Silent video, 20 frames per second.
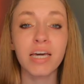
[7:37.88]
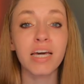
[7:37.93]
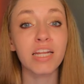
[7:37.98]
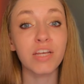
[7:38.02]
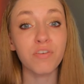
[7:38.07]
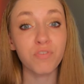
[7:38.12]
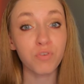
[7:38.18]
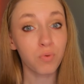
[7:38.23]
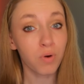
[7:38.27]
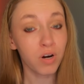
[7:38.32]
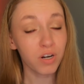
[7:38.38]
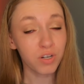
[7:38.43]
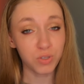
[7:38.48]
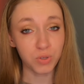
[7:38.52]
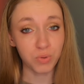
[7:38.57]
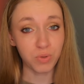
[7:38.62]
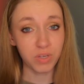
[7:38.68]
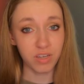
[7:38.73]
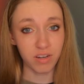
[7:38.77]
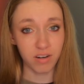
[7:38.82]
And if you are
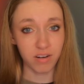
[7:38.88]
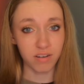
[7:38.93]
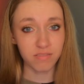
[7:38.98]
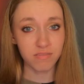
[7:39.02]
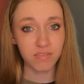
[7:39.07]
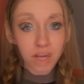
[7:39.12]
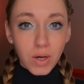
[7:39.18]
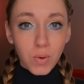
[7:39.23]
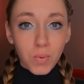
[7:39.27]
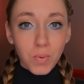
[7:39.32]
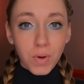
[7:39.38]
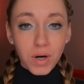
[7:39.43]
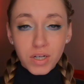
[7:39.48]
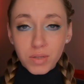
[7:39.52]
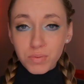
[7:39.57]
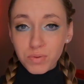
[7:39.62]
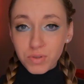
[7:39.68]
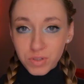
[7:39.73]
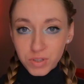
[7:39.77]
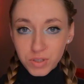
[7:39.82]
new here,
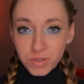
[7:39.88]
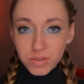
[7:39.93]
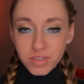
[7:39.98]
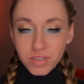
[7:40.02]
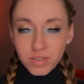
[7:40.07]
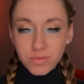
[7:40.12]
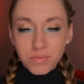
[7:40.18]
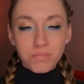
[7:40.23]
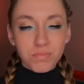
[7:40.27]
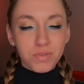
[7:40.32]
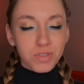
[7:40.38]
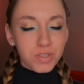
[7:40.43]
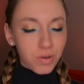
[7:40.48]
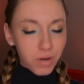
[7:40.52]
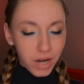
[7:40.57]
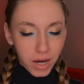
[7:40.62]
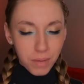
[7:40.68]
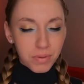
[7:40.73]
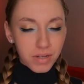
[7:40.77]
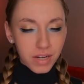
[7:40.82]
welcome recruits. We're so
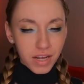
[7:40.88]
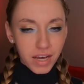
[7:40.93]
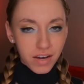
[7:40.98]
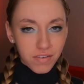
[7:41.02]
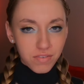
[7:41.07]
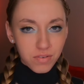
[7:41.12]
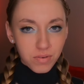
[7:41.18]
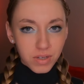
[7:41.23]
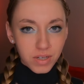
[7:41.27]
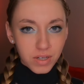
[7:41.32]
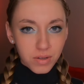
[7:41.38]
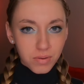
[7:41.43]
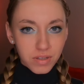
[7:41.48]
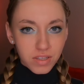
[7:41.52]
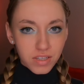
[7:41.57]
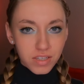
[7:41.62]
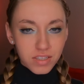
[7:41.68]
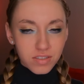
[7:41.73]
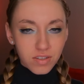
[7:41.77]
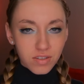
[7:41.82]
happy to have you here
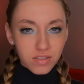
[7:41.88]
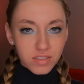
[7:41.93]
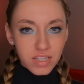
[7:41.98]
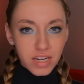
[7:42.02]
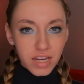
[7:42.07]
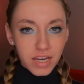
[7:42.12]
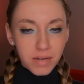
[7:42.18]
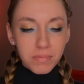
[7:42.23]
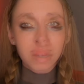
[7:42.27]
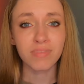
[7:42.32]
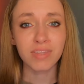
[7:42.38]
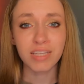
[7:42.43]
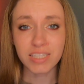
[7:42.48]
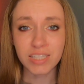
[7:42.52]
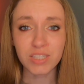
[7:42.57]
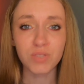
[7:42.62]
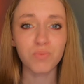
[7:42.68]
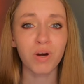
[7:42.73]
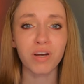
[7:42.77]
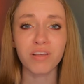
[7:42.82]
with us all today. This
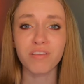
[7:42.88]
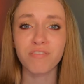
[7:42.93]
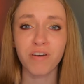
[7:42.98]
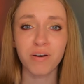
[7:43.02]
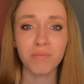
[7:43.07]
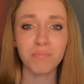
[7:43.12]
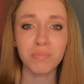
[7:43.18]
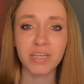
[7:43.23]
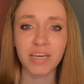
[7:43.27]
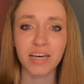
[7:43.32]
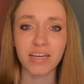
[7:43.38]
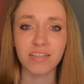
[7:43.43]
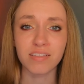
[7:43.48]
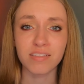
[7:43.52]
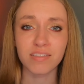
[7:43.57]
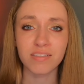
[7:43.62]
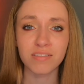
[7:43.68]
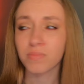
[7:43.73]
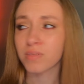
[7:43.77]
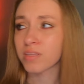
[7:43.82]
is where the fun
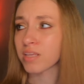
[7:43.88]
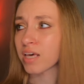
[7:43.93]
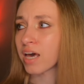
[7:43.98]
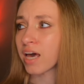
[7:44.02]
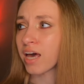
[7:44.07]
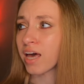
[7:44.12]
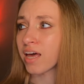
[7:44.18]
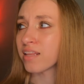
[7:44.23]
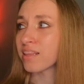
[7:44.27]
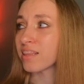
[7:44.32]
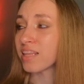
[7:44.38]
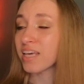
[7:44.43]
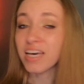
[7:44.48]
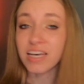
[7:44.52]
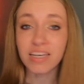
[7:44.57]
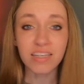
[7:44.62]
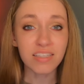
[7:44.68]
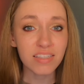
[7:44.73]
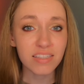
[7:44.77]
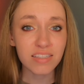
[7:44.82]
begins and
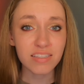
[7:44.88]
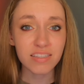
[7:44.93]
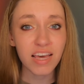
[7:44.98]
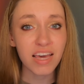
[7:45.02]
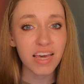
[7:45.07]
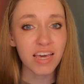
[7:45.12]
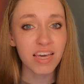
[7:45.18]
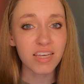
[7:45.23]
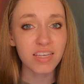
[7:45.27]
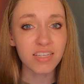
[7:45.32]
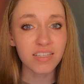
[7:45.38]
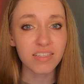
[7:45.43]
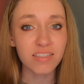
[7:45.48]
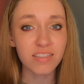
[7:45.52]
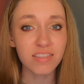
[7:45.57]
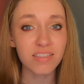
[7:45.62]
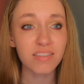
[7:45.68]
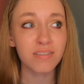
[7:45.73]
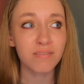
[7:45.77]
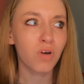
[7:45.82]
this
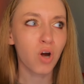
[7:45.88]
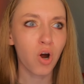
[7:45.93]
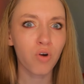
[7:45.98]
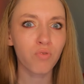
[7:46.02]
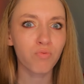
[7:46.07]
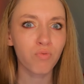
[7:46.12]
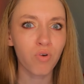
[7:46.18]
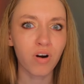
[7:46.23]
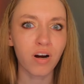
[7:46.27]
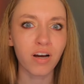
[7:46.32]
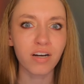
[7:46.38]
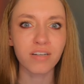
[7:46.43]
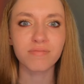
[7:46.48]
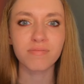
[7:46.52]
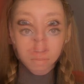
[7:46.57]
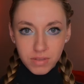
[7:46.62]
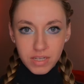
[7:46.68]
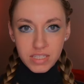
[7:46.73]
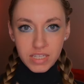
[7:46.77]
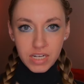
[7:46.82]
is Aurora.
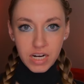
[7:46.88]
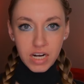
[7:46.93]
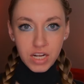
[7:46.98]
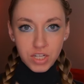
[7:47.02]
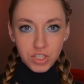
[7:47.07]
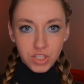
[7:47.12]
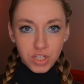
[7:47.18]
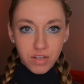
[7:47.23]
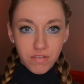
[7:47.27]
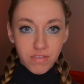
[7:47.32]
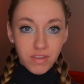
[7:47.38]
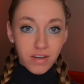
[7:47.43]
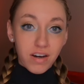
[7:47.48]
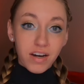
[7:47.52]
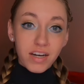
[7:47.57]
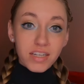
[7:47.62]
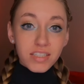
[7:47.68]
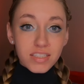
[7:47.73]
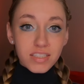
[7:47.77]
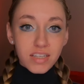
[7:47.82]
It's an initiative that
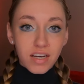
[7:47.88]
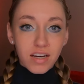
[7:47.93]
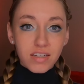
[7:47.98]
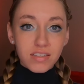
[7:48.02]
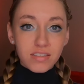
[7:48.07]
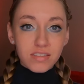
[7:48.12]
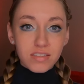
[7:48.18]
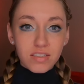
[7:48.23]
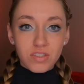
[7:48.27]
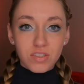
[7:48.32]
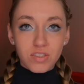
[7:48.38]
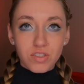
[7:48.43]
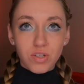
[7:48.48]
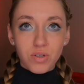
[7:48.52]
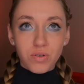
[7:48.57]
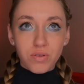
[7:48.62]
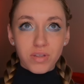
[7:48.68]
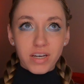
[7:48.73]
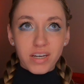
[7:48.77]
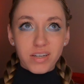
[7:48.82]
i designed signed
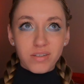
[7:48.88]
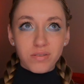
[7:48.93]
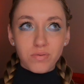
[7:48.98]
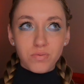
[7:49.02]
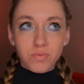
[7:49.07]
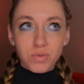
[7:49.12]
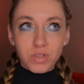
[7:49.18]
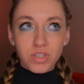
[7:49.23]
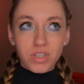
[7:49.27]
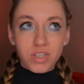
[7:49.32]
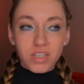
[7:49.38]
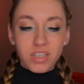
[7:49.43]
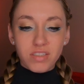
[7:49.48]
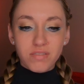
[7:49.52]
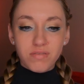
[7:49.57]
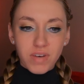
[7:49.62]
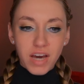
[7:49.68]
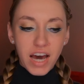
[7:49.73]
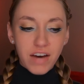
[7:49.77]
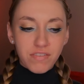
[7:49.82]
so that we could
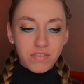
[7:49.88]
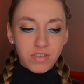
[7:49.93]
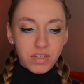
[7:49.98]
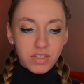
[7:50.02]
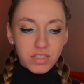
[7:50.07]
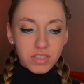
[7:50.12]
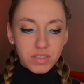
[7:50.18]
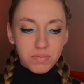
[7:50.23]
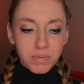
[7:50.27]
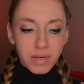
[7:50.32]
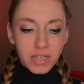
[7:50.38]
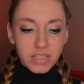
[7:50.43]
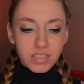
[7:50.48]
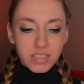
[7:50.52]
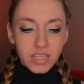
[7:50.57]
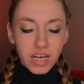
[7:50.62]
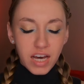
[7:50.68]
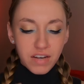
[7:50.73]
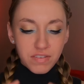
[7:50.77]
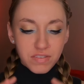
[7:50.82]
have a space to
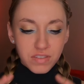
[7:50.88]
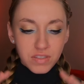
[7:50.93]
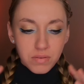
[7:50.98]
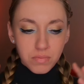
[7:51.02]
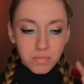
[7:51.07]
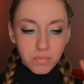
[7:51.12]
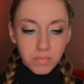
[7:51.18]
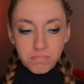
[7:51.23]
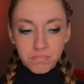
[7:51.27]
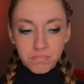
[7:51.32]
have some